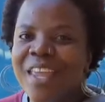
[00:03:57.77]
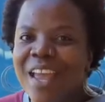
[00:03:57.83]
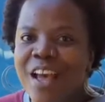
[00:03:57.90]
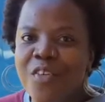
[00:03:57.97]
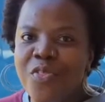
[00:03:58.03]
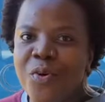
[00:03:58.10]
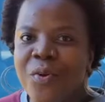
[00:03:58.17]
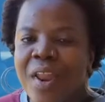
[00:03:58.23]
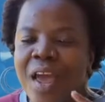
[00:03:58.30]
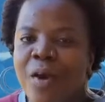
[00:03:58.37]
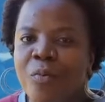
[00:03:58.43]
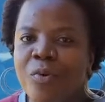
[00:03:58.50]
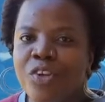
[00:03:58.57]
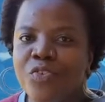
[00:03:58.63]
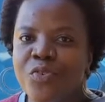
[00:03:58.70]
Yeah, so
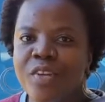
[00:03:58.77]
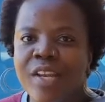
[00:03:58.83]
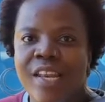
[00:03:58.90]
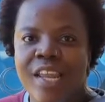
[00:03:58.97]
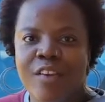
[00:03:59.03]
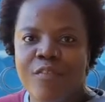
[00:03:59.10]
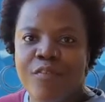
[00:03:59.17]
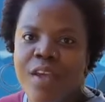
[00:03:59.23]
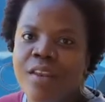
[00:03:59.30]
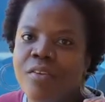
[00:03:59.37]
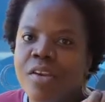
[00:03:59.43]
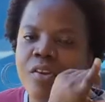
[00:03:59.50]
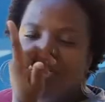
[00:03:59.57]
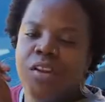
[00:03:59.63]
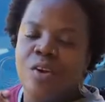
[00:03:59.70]
now we're just gonna leave, and
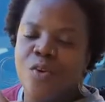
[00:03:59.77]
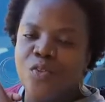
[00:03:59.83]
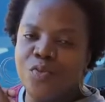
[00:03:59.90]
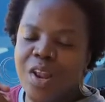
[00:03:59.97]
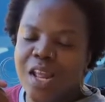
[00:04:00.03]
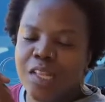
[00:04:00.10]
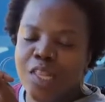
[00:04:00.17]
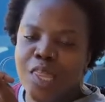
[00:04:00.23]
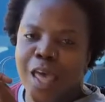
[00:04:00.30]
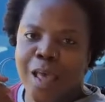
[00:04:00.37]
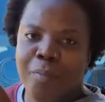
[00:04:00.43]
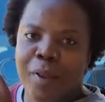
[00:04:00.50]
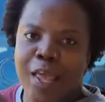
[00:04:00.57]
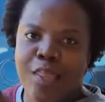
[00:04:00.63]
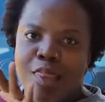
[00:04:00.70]
then we're gonna go to like the
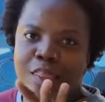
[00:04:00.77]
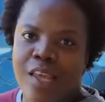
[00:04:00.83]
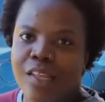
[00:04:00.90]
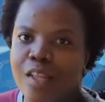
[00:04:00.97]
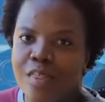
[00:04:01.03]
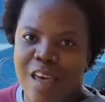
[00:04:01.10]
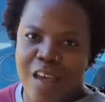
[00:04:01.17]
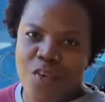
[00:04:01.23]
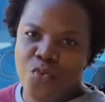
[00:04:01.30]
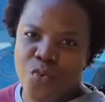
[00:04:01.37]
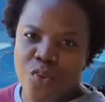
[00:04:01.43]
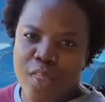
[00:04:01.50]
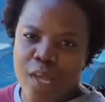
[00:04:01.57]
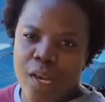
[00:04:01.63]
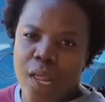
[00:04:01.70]
tire place, get the tire
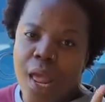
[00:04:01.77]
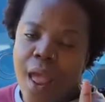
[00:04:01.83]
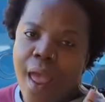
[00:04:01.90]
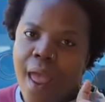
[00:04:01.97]
sorted.